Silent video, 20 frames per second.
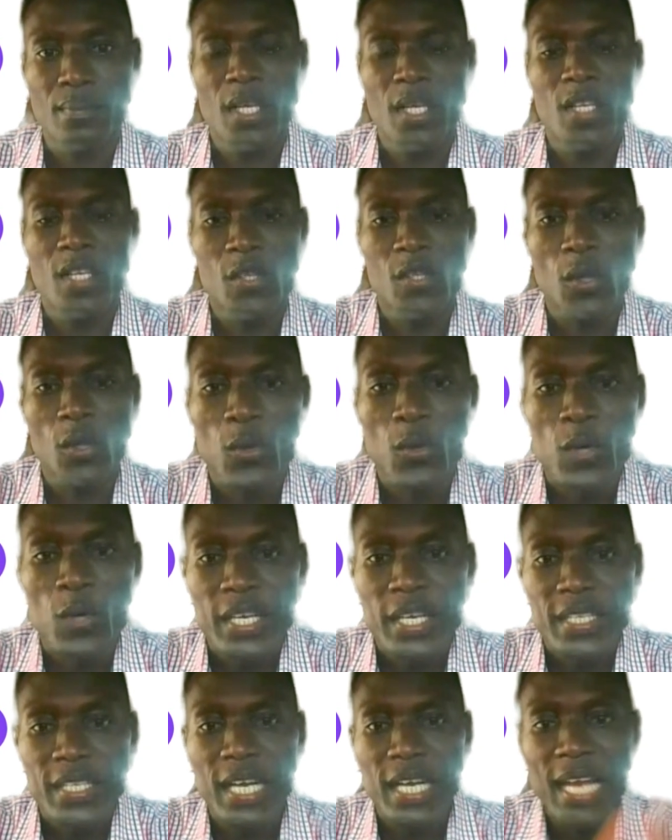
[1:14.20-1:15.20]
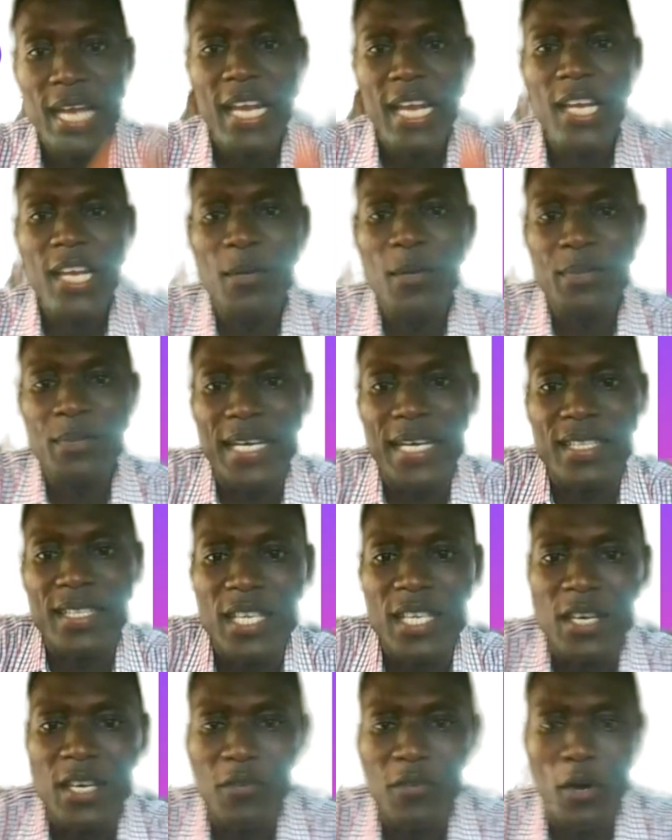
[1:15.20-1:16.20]
So, the learning
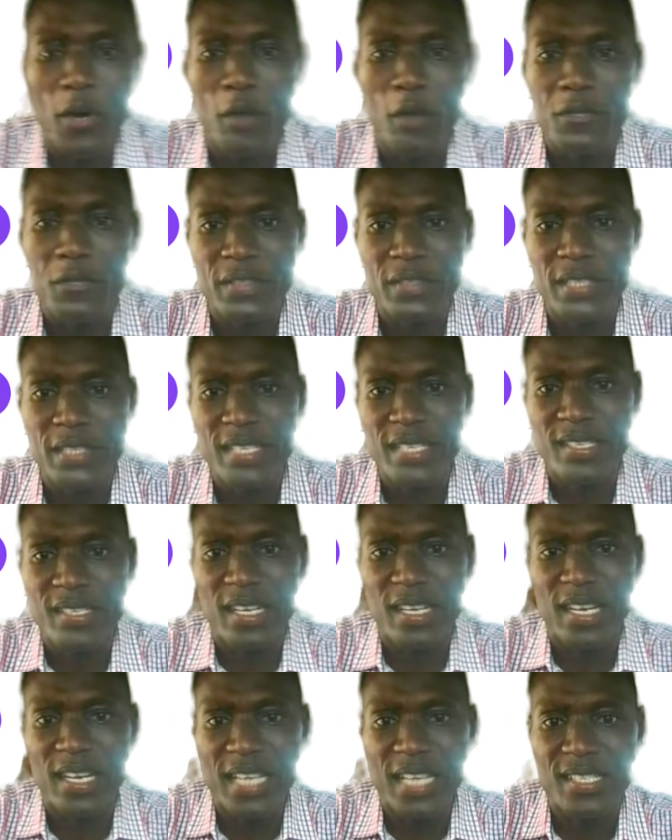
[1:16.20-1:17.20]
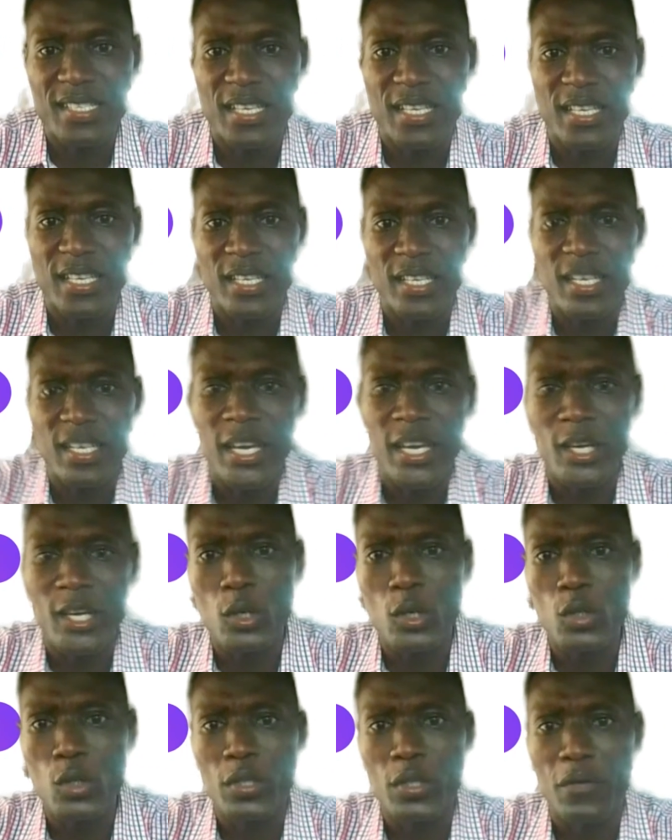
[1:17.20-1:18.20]
objective of this lesson
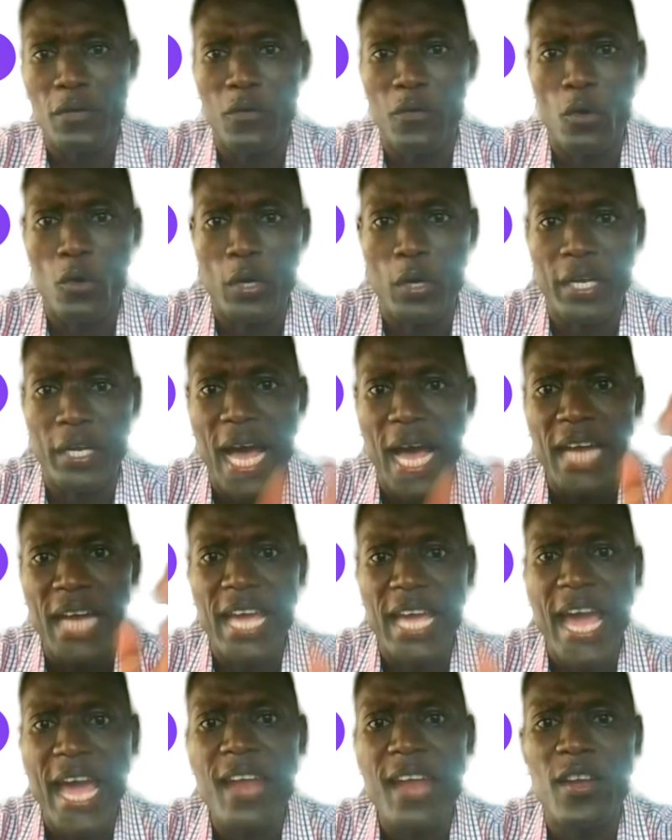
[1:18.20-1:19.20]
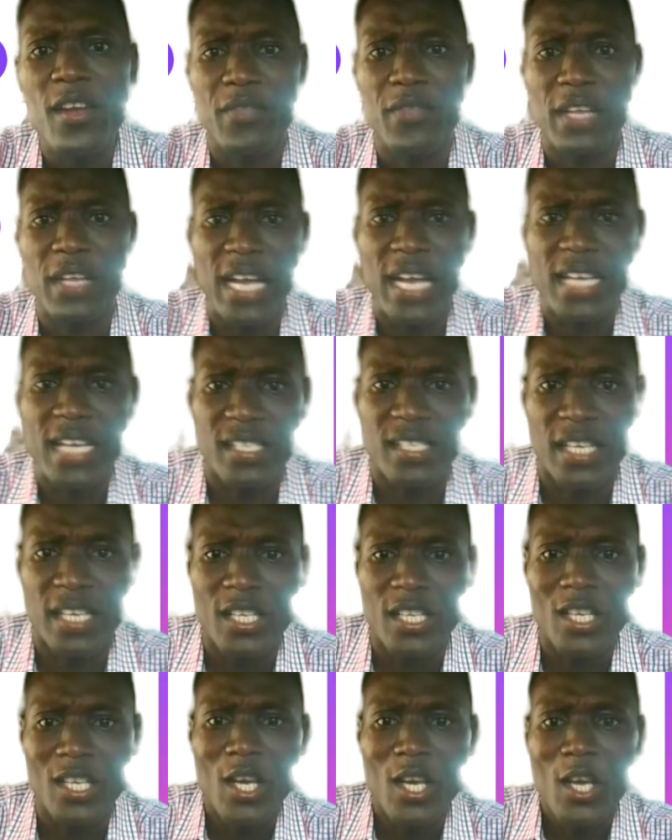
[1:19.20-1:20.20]
include the following. At the end of the
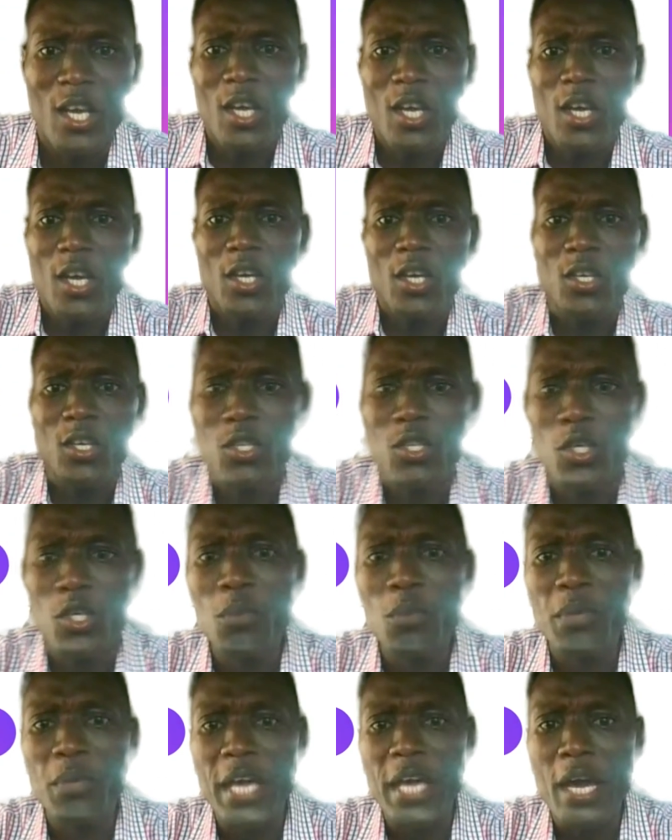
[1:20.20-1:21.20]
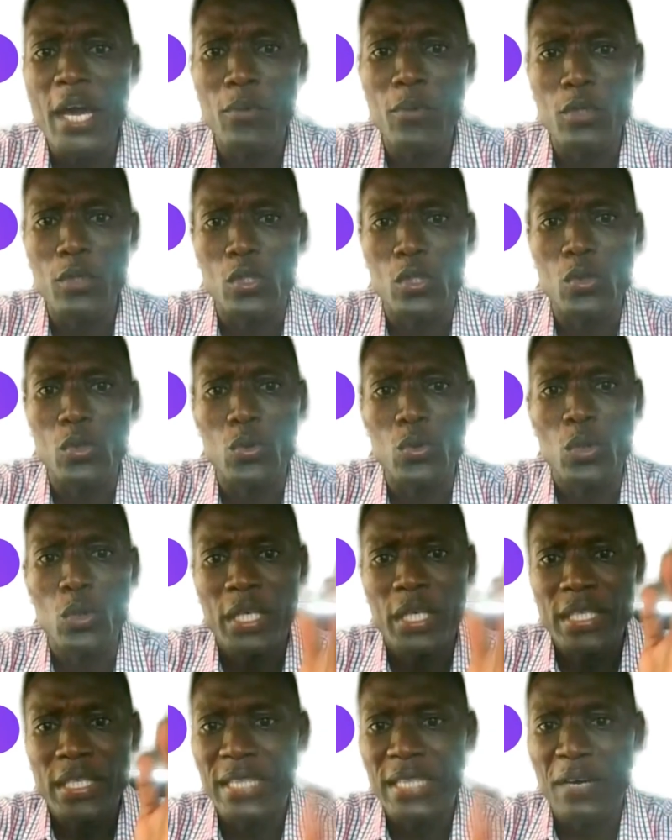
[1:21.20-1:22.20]
lesson, you should be able to
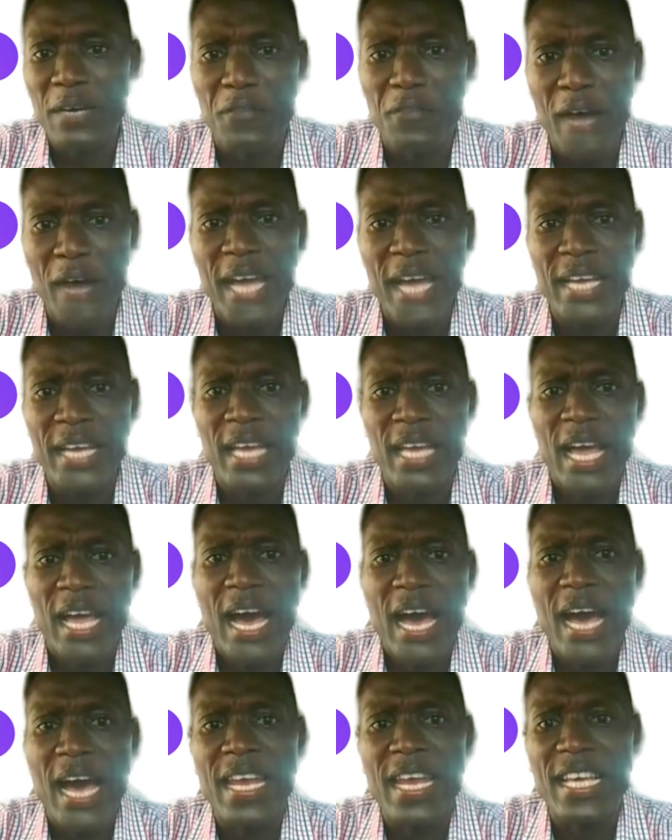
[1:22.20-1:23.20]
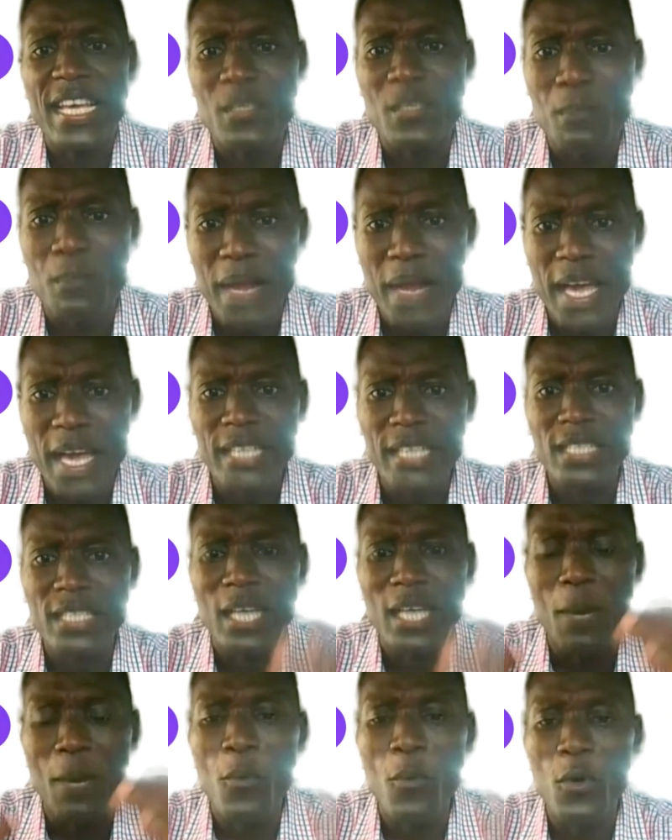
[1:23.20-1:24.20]
define and explain
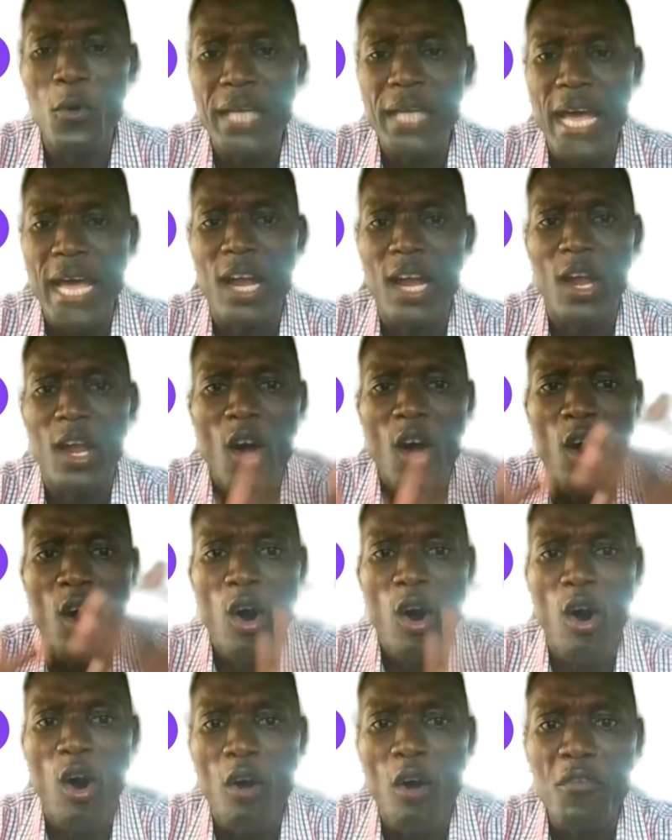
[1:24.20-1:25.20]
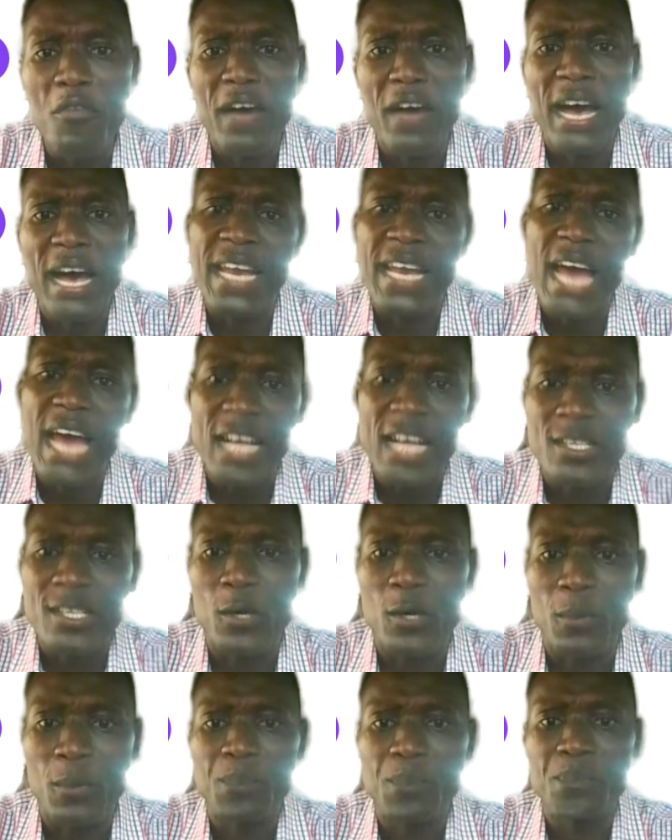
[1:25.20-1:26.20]
the model of an
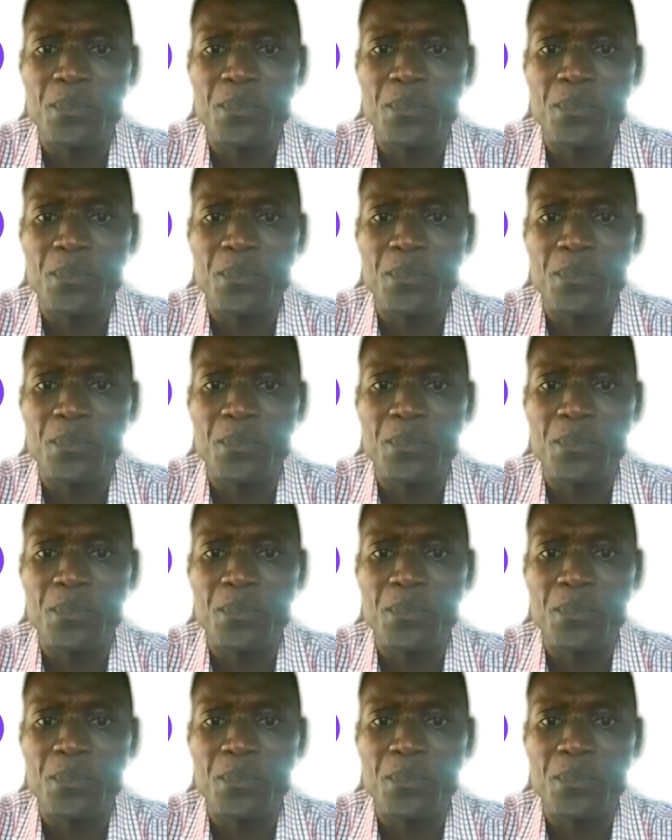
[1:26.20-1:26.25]
atom.